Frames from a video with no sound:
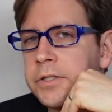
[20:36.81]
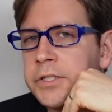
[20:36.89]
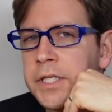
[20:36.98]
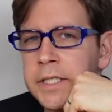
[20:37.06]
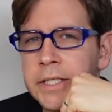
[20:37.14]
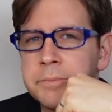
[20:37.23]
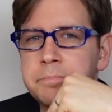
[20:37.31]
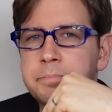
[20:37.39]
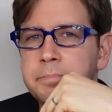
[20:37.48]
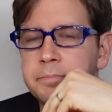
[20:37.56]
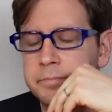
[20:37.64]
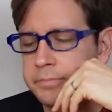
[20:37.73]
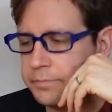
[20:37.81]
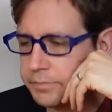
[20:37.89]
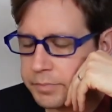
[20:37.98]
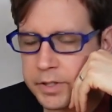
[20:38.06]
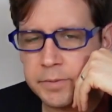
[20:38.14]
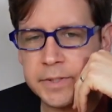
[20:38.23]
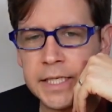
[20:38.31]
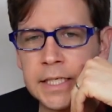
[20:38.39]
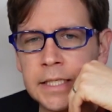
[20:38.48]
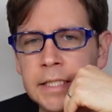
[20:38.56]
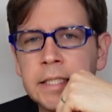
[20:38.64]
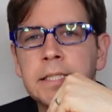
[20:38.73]
her sign up, become an
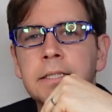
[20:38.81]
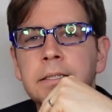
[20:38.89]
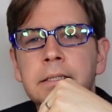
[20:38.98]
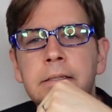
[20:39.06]
acolyte.